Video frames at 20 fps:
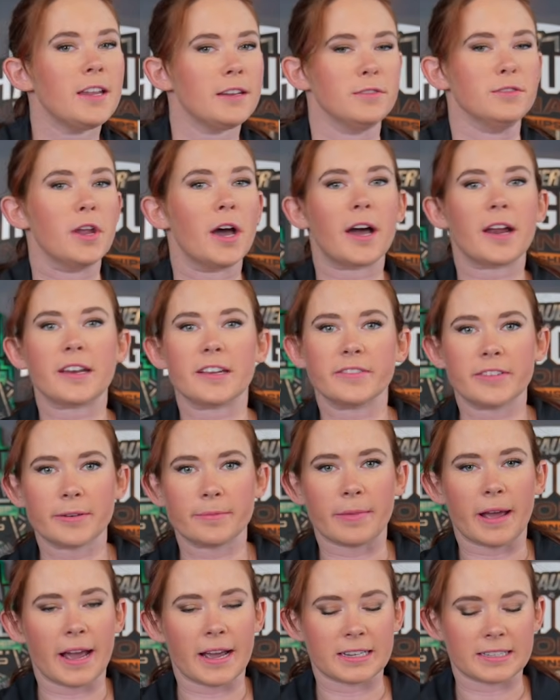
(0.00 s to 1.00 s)
not even
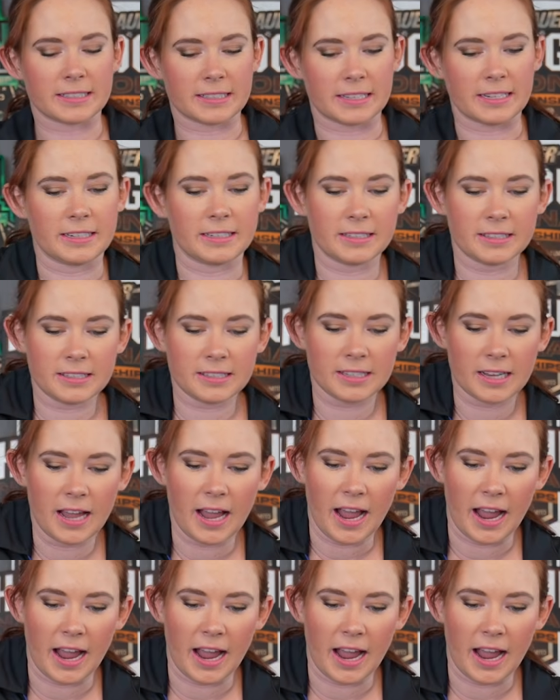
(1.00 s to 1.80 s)
magazines.